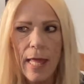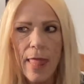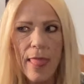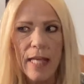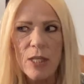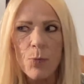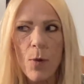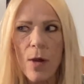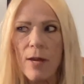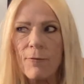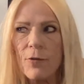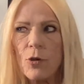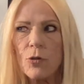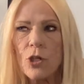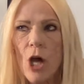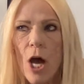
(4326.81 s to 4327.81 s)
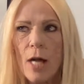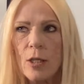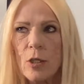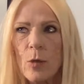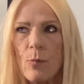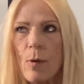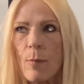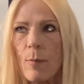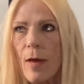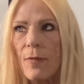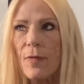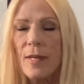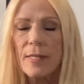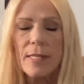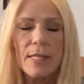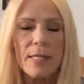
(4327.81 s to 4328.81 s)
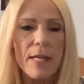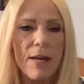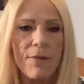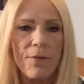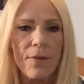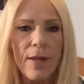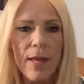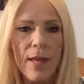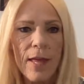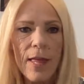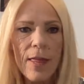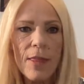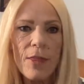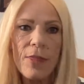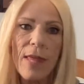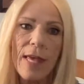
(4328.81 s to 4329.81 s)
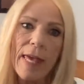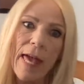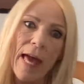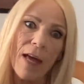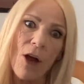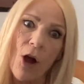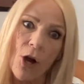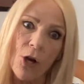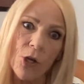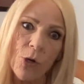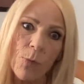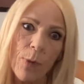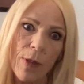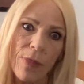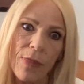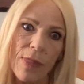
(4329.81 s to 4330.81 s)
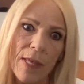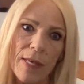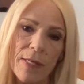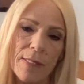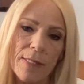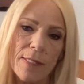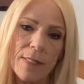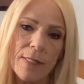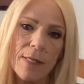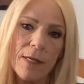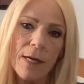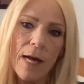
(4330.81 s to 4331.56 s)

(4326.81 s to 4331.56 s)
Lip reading: that's why if you talk to them about this stuff, they can't argue with this.